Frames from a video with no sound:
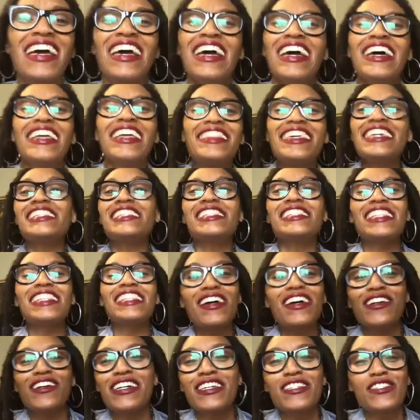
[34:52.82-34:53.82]
This
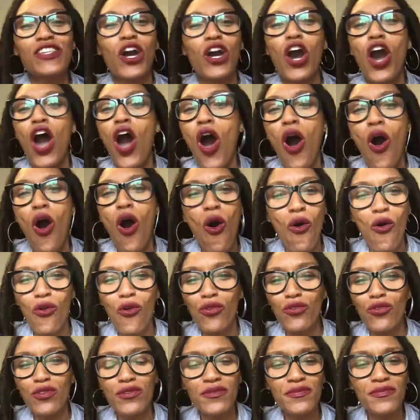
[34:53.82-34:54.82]
letter is a
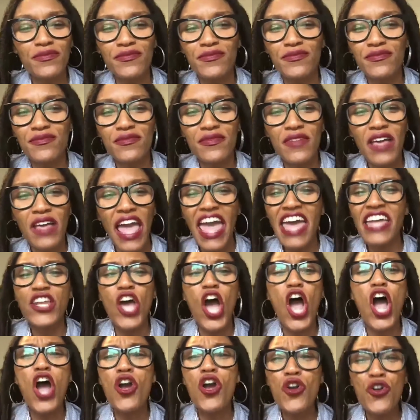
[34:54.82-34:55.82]
call, an
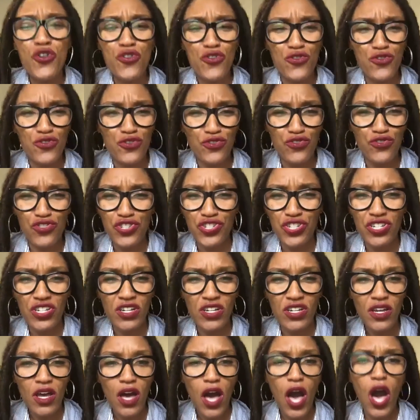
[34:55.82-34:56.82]
urge,
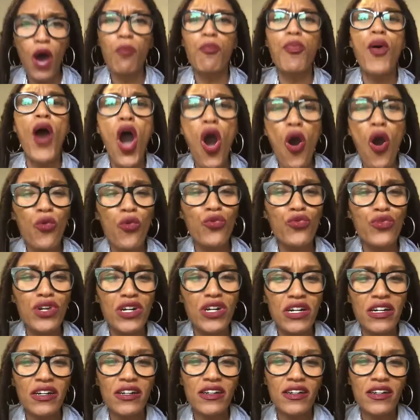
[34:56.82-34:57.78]
a poke,